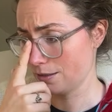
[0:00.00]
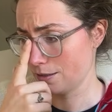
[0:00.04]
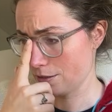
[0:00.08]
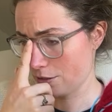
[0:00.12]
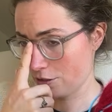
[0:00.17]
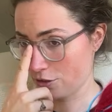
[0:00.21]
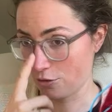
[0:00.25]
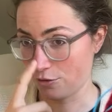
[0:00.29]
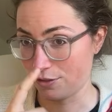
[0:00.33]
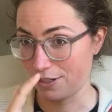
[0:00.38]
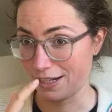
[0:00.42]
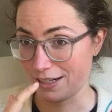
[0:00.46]

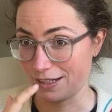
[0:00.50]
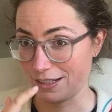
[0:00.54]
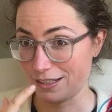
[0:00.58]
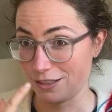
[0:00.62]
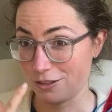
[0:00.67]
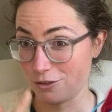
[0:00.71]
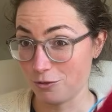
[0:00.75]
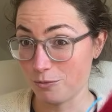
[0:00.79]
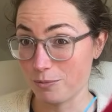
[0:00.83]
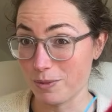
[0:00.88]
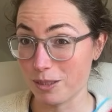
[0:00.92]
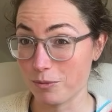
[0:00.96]
so that I
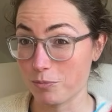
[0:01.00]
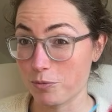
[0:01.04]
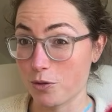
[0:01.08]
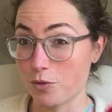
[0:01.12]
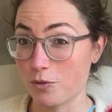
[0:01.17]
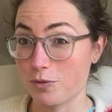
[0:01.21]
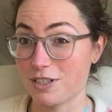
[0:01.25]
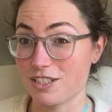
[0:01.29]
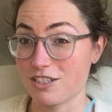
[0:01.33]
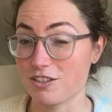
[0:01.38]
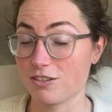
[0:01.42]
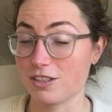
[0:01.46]
do make
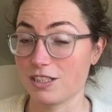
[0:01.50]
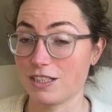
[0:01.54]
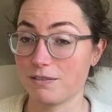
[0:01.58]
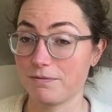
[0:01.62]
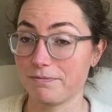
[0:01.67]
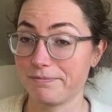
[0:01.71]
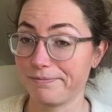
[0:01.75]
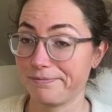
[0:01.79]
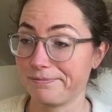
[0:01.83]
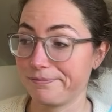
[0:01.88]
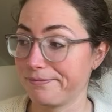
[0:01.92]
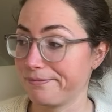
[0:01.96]
progress on it
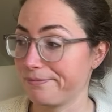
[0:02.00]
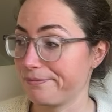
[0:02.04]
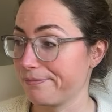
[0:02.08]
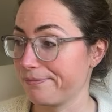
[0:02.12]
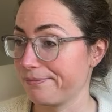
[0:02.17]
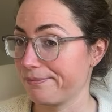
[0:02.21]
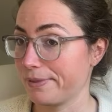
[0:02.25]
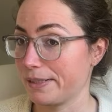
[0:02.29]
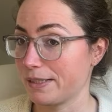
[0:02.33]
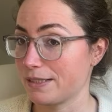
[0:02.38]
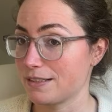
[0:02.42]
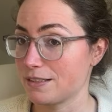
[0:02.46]

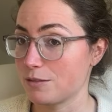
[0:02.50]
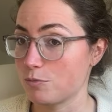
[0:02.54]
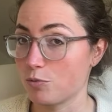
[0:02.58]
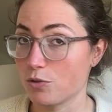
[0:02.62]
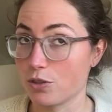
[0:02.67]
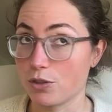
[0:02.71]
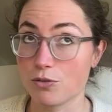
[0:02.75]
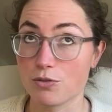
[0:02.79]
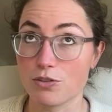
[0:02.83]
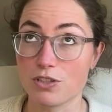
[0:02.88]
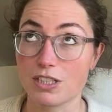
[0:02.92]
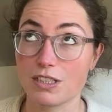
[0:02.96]
because it's
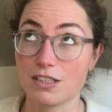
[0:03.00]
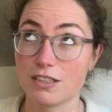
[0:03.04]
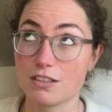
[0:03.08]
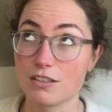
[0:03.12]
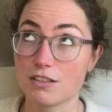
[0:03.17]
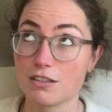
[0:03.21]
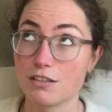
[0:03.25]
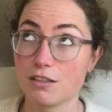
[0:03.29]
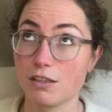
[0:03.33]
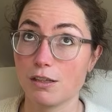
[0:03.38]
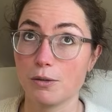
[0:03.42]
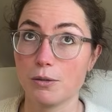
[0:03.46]
brioche and
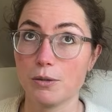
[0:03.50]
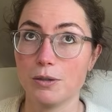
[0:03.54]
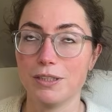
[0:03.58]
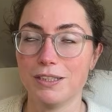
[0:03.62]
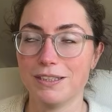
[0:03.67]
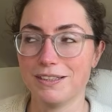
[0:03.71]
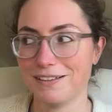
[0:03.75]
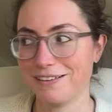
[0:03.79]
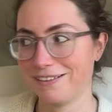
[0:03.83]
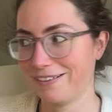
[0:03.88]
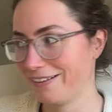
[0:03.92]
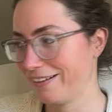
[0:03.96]
it's slow.
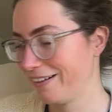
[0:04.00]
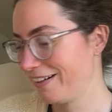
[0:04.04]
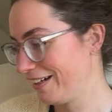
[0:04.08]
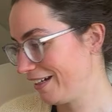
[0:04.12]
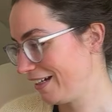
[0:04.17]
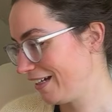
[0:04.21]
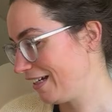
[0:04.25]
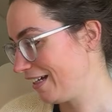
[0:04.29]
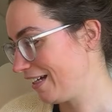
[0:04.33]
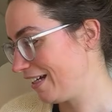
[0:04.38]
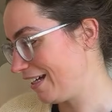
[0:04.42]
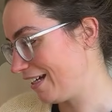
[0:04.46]

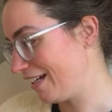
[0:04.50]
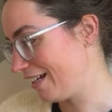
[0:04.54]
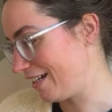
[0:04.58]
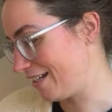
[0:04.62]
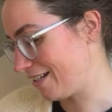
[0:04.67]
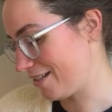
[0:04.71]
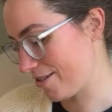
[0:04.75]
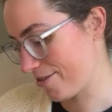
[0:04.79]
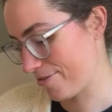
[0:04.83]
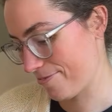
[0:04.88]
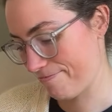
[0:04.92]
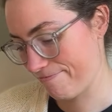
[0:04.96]

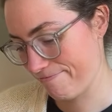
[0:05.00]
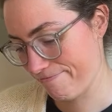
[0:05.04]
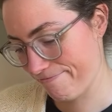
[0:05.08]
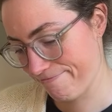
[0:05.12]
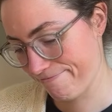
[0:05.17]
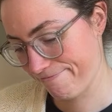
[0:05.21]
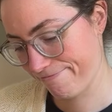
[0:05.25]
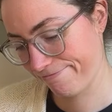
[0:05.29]
So